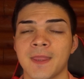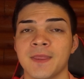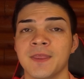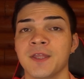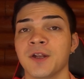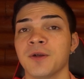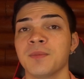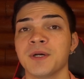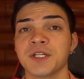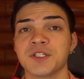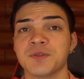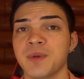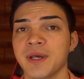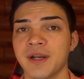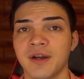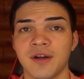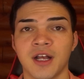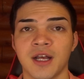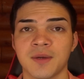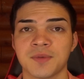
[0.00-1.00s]
There are much
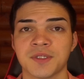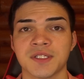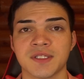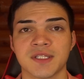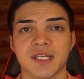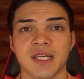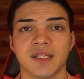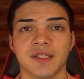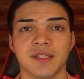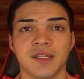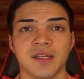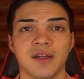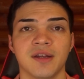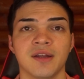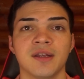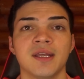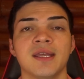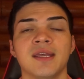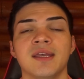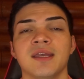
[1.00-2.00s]
better options out there
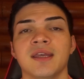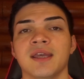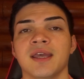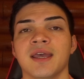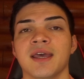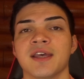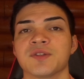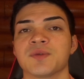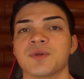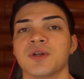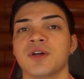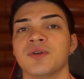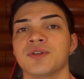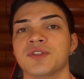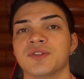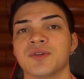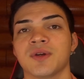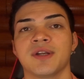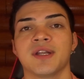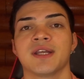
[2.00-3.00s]
as we'll go
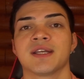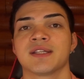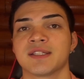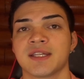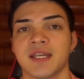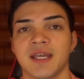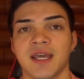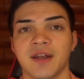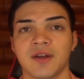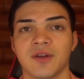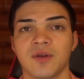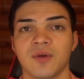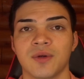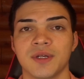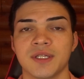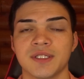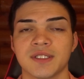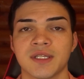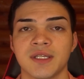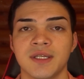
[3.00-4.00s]
into our next
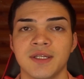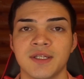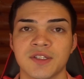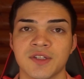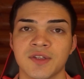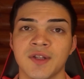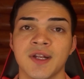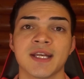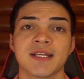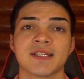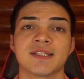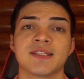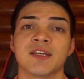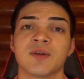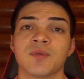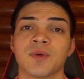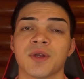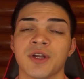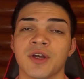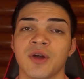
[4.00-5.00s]
categories. So the next thing
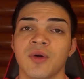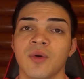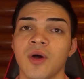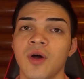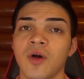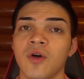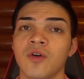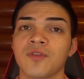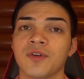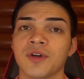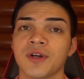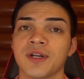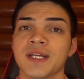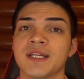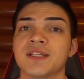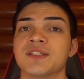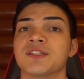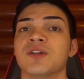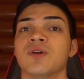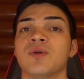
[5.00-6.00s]
we're going to go over
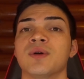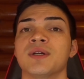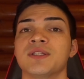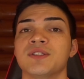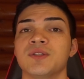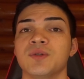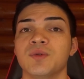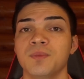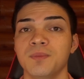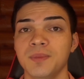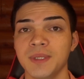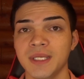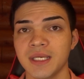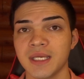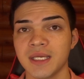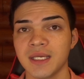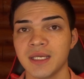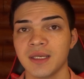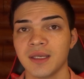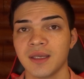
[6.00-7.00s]
is going to
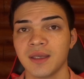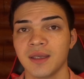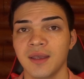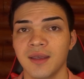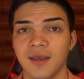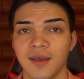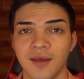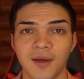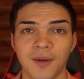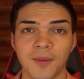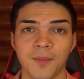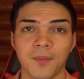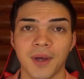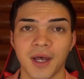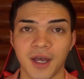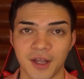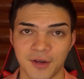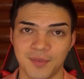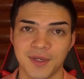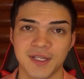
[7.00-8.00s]
be
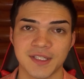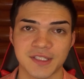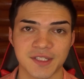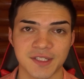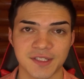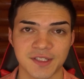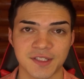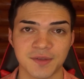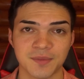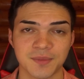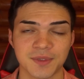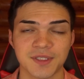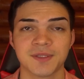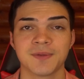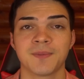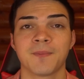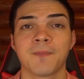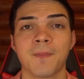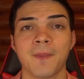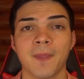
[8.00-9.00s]
pod-based systems.
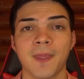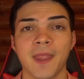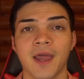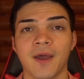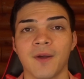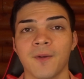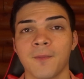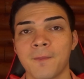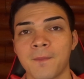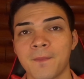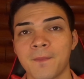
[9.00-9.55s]
Now,